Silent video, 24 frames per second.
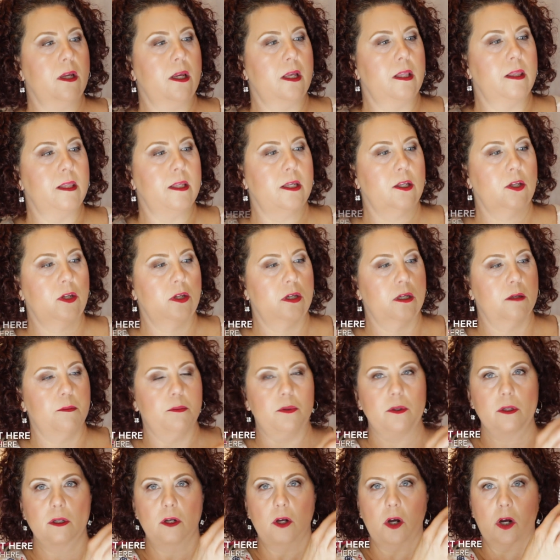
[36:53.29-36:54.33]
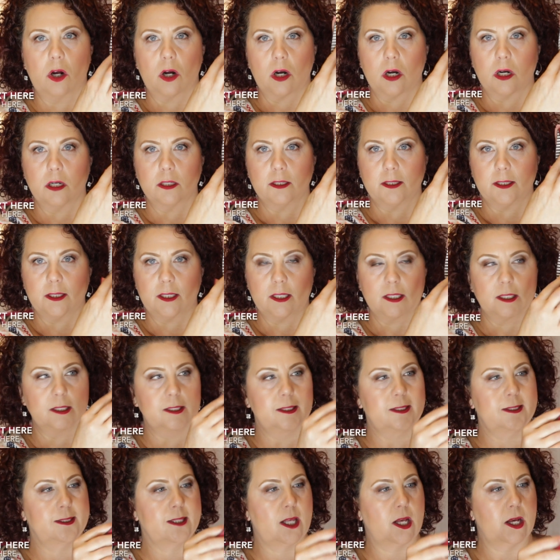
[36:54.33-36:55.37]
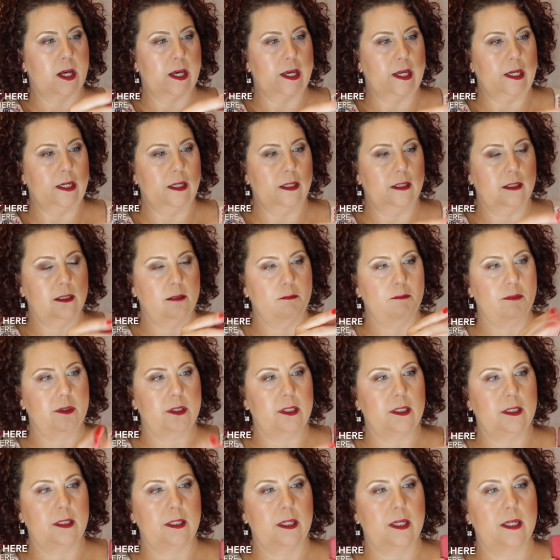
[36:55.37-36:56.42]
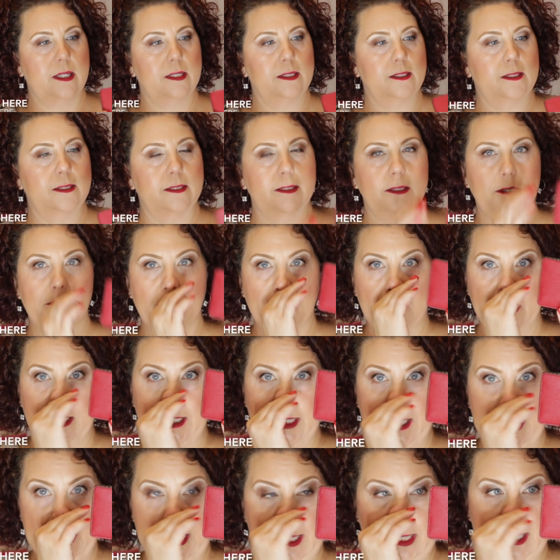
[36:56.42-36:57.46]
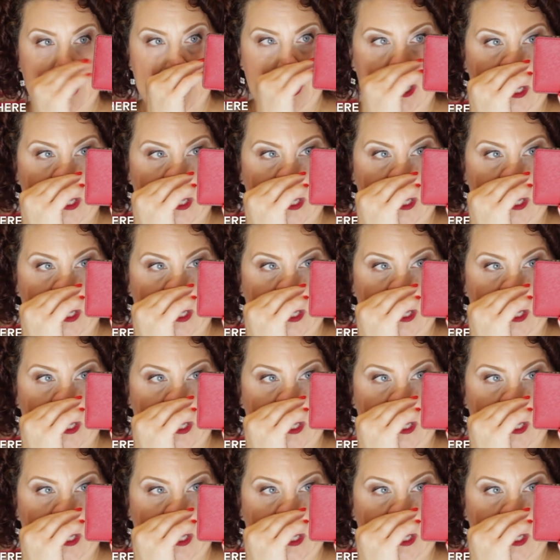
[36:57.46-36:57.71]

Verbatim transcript: and then you can put cards inside. But yes, so I did get